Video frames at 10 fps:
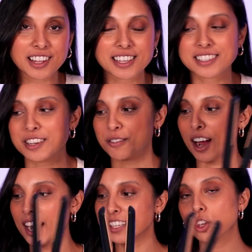classic,
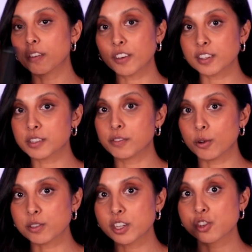right? Universal
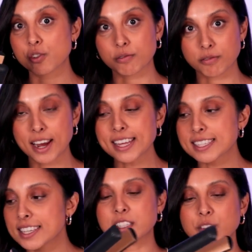Voltage, great.
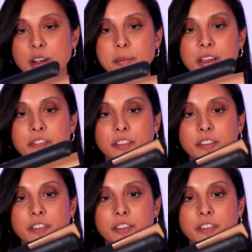The ceramic